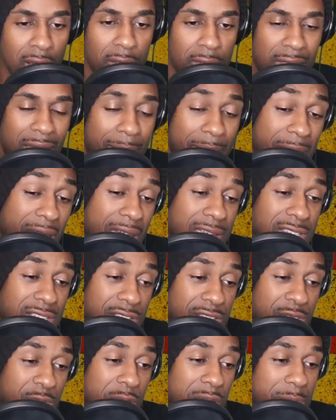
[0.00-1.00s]
that mask
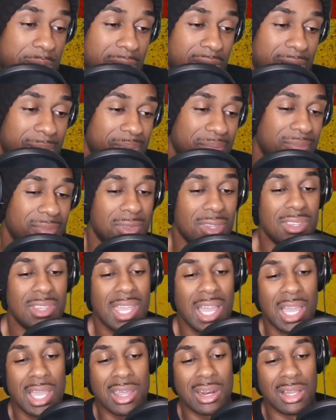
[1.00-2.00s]
is creepy,
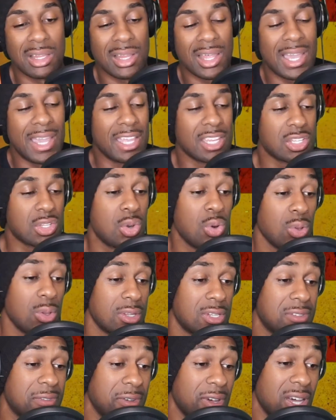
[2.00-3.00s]
not gonna lie. It's cool
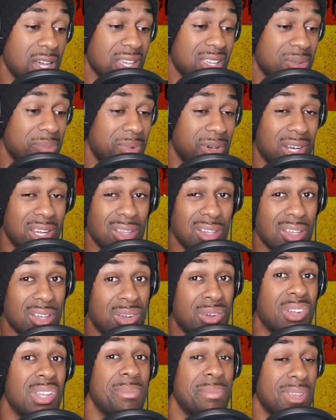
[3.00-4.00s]
as fuck, but it looked
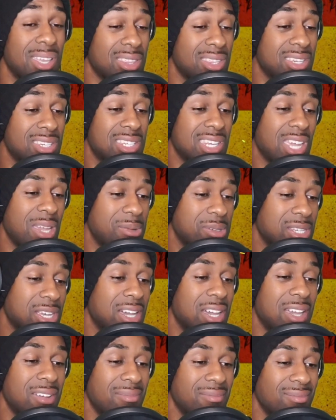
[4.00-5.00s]
creepy at the same
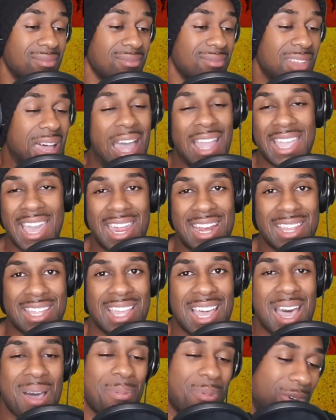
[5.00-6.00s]
time. I got a
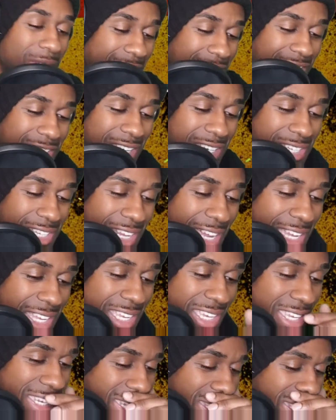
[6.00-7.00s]
cop one just like it.